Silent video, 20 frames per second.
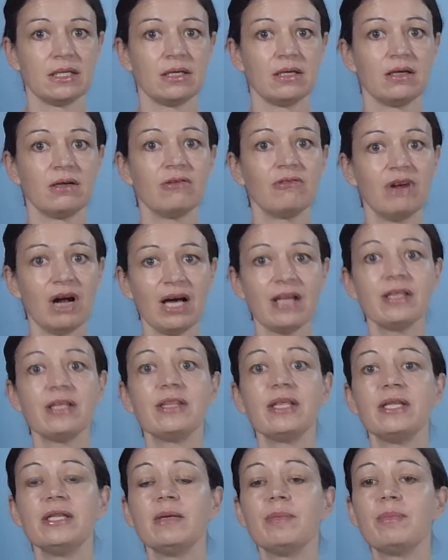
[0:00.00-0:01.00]
rather than
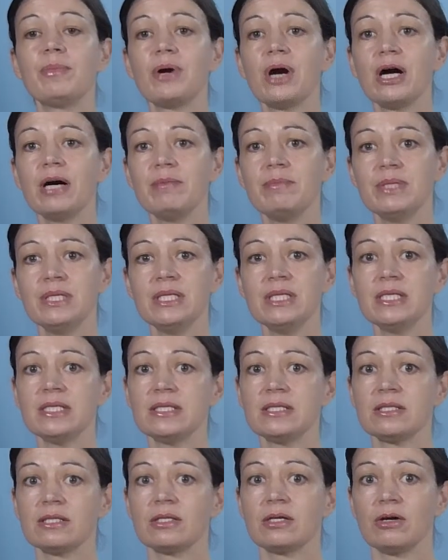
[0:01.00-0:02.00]
the prime
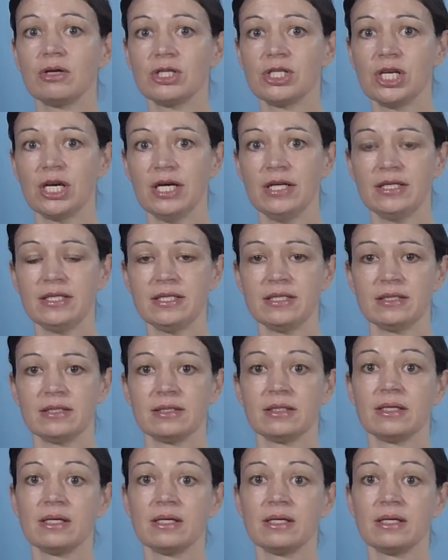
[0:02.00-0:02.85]
minister or chancellor,